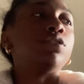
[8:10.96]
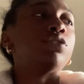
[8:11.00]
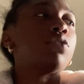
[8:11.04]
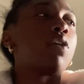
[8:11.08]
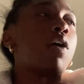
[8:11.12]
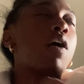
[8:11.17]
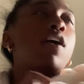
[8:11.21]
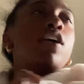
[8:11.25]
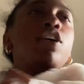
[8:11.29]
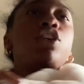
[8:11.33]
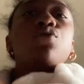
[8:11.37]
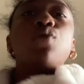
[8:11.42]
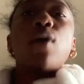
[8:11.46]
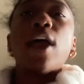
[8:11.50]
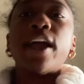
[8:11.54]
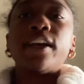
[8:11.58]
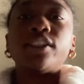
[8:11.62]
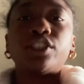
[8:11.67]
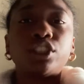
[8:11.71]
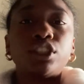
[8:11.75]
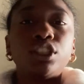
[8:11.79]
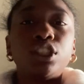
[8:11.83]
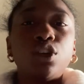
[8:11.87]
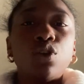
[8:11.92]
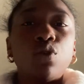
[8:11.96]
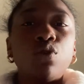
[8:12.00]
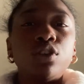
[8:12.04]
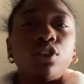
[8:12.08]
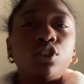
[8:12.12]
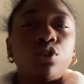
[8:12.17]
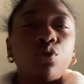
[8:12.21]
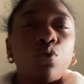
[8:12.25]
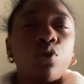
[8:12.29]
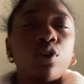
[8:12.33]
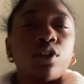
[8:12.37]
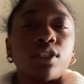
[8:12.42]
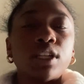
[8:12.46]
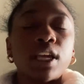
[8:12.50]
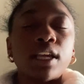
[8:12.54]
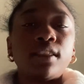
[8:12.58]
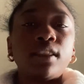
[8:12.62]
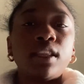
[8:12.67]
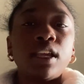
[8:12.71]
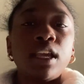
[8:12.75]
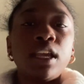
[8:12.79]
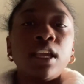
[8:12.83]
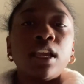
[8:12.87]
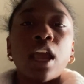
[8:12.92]
Are you actually going towards that
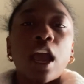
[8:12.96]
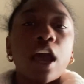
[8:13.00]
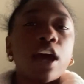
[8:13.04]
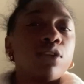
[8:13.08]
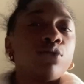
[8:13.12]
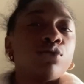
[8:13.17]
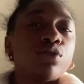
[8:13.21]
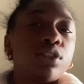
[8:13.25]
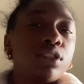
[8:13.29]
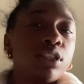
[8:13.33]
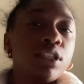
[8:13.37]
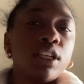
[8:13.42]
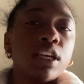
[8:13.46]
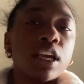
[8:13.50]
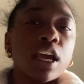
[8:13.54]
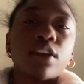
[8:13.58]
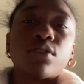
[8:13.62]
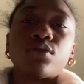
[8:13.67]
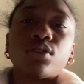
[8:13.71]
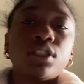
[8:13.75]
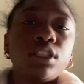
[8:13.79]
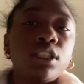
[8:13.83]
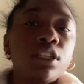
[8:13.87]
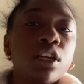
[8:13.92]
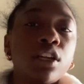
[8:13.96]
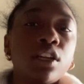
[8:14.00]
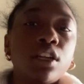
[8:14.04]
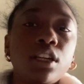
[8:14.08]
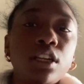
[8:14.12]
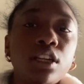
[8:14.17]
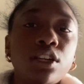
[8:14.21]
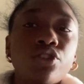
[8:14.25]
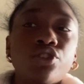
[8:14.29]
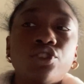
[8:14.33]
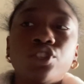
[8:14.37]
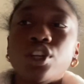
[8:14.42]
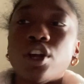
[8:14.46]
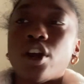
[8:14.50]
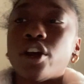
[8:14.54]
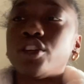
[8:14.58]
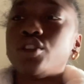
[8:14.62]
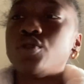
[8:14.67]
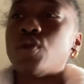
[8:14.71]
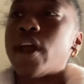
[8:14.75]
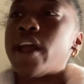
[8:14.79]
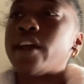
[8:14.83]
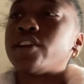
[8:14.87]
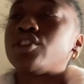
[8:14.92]
thing? I don't see it. I don't see none of the energy. Are
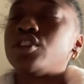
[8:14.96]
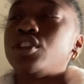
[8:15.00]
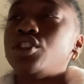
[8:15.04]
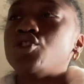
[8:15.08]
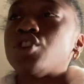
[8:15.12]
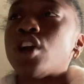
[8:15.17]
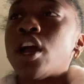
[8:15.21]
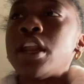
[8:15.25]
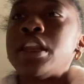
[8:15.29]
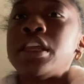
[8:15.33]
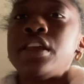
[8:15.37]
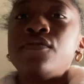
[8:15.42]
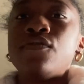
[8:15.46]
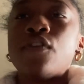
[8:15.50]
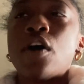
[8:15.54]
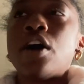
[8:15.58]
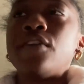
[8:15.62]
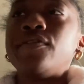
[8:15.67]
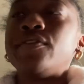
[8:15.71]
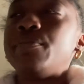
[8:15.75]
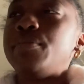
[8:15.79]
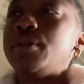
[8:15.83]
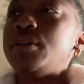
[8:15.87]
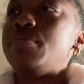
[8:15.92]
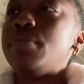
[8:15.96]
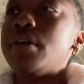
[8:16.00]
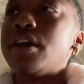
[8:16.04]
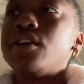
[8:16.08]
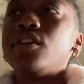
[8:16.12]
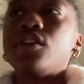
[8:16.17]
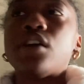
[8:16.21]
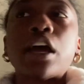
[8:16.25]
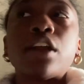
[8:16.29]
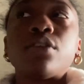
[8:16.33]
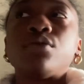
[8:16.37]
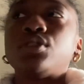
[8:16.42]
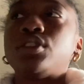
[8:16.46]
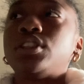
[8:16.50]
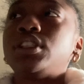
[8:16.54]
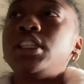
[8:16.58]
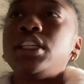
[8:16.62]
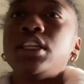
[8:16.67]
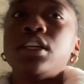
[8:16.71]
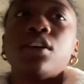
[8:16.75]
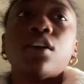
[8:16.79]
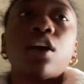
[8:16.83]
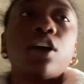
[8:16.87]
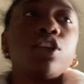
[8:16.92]
you actually trying to evolve and be better? I don't
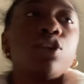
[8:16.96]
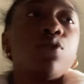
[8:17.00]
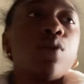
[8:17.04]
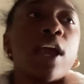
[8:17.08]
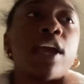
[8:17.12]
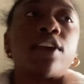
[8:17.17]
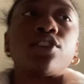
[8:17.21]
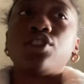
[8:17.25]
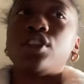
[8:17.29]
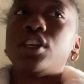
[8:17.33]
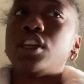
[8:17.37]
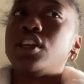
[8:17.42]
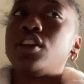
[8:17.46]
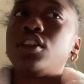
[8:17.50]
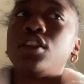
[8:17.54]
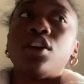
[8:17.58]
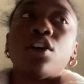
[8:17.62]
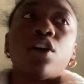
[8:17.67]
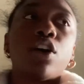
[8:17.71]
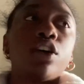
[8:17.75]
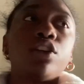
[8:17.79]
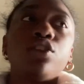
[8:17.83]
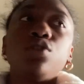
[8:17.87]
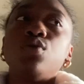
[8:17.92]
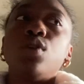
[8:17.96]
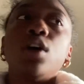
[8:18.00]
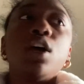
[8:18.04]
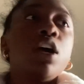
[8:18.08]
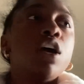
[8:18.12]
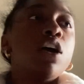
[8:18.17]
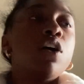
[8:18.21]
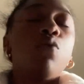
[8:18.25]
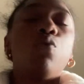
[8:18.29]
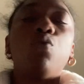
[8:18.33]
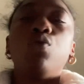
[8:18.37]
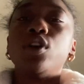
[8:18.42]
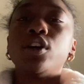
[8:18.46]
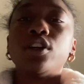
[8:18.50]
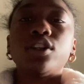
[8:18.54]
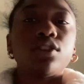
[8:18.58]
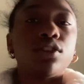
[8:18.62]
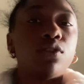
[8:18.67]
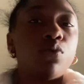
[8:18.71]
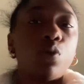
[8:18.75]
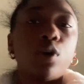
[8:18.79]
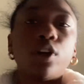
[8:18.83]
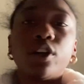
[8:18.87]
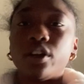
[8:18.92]
see it. Are you actually healing? Where's
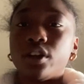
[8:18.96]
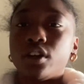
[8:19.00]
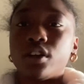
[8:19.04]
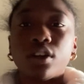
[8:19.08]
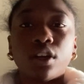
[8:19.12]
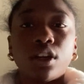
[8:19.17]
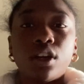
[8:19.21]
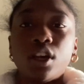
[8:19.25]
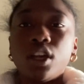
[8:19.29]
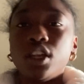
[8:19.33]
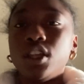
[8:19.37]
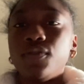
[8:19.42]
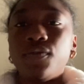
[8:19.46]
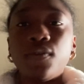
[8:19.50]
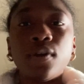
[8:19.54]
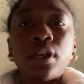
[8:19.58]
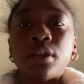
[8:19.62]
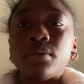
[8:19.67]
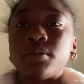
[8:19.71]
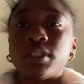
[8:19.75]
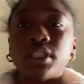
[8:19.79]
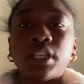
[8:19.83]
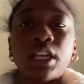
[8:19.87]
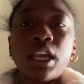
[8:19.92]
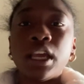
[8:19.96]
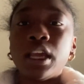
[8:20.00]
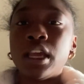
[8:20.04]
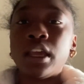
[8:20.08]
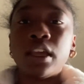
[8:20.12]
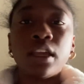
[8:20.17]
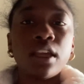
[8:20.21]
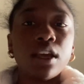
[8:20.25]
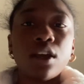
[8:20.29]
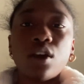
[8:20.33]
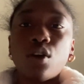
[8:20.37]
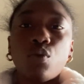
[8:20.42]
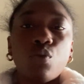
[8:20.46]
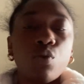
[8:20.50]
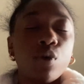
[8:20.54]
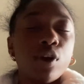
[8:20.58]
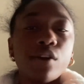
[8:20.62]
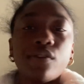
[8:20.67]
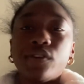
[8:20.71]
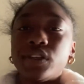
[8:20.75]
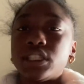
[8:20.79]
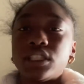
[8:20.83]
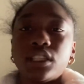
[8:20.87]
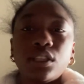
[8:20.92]
the work? You feel what I'm saying?
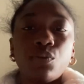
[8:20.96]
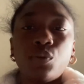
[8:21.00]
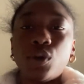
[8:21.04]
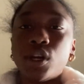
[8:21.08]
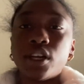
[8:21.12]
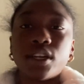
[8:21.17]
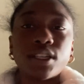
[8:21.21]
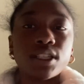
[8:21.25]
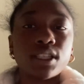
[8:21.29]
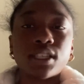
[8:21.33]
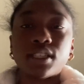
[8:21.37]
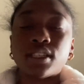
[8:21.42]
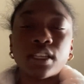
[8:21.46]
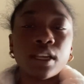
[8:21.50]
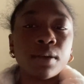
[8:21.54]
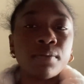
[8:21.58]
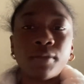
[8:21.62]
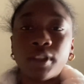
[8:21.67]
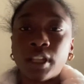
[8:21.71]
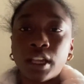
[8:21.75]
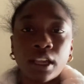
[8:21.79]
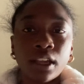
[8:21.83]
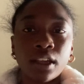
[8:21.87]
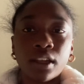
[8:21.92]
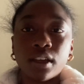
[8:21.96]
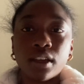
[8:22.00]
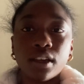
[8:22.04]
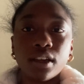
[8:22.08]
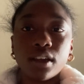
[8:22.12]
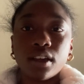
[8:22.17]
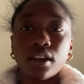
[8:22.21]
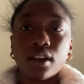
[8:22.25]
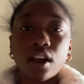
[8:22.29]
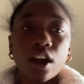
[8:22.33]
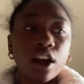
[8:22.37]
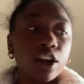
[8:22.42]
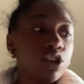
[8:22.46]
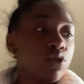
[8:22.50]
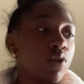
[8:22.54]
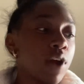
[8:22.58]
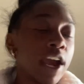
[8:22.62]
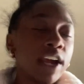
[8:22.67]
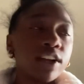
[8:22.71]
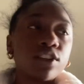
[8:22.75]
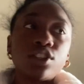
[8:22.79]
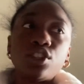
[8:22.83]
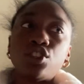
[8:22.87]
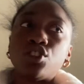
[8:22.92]
Where is the something? Are you
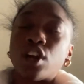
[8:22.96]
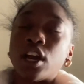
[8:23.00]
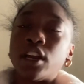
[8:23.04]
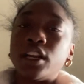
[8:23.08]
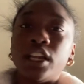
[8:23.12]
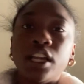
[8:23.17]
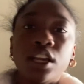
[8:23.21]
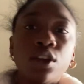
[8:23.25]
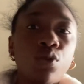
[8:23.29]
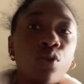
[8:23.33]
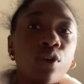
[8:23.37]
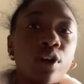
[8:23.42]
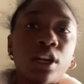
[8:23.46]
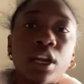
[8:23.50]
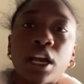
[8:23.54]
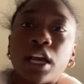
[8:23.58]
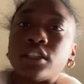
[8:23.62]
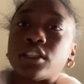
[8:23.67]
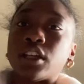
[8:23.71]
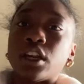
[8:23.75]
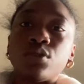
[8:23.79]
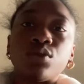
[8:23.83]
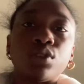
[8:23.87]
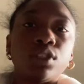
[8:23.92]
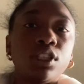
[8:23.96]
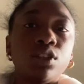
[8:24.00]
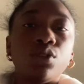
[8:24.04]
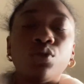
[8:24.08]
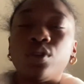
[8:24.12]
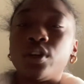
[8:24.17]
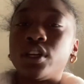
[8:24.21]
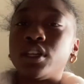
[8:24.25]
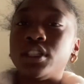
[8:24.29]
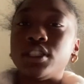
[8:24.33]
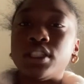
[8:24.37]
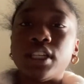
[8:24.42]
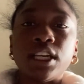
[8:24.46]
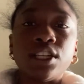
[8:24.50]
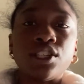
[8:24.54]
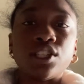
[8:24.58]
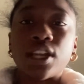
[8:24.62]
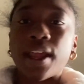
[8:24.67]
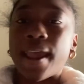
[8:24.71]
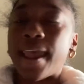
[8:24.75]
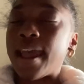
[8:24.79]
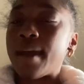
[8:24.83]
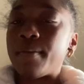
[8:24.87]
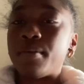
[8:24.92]
actually trying to get organized? I don't see the organization
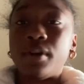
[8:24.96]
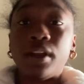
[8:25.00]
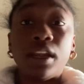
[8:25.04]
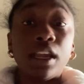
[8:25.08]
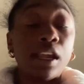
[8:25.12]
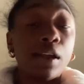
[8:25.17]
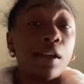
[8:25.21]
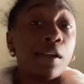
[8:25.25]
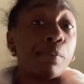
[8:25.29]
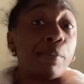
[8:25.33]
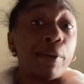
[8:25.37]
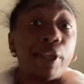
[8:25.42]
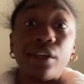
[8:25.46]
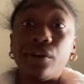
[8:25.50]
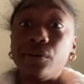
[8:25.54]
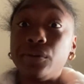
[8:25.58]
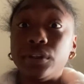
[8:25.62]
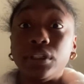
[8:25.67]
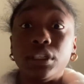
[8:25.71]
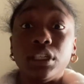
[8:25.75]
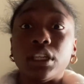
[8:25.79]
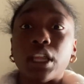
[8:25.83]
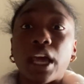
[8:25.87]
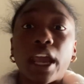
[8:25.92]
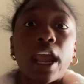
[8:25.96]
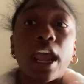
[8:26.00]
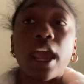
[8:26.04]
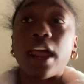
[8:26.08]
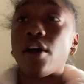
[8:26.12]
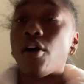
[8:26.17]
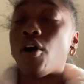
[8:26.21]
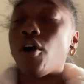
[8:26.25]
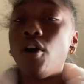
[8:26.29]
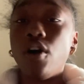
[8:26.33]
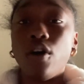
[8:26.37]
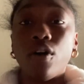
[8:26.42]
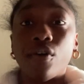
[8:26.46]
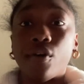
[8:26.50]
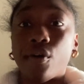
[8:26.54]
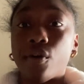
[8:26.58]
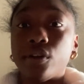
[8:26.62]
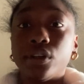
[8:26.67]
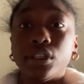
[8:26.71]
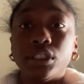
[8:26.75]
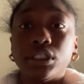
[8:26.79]
happening, period, like at all.